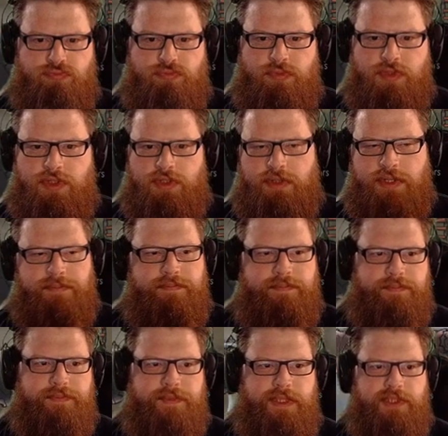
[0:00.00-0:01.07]
Alright,
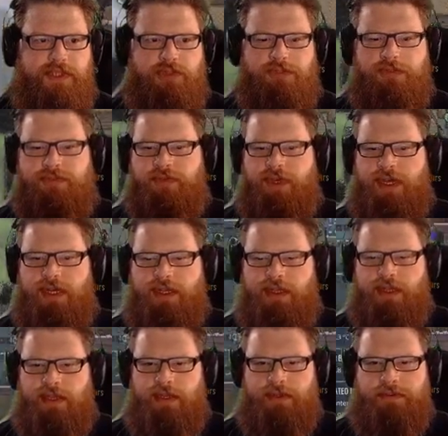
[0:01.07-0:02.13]
that should be fine, I
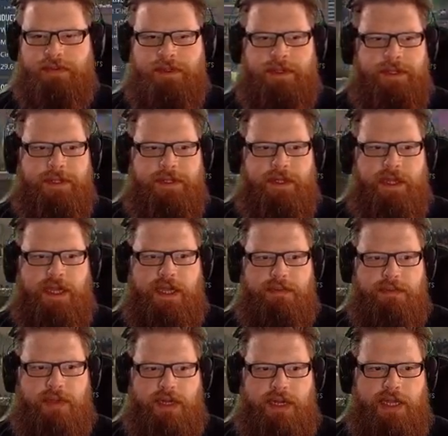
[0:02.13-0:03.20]
think, now.
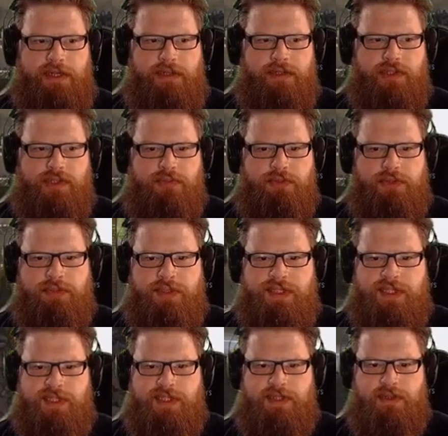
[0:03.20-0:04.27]
We've got an idle dupe, which
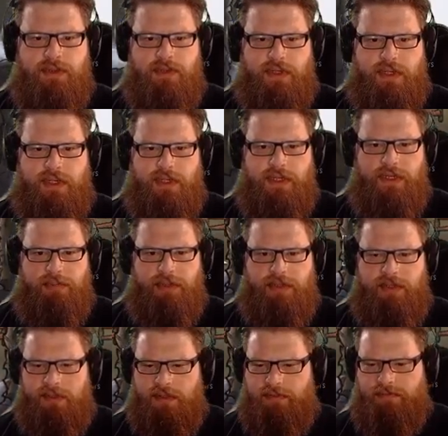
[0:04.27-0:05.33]
means he's stuck in a
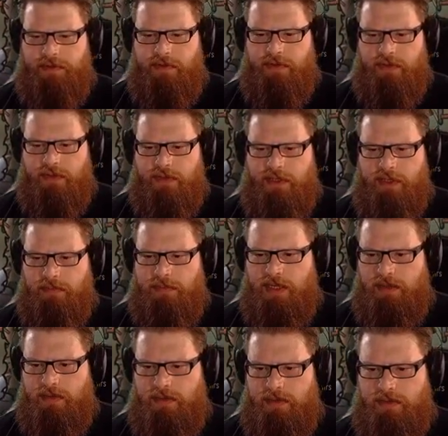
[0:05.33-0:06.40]
build. Very good,
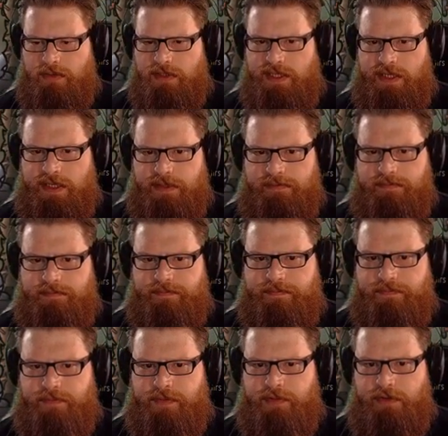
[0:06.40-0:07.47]
Delmain. You did it.
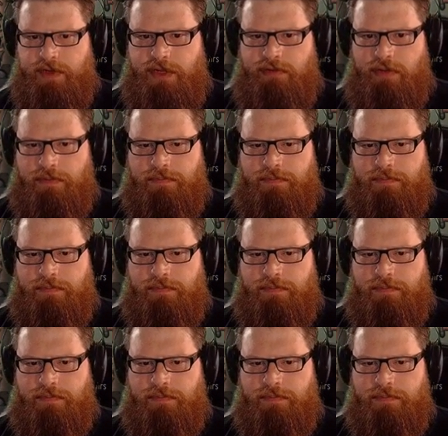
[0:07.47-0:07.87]
You're a hero.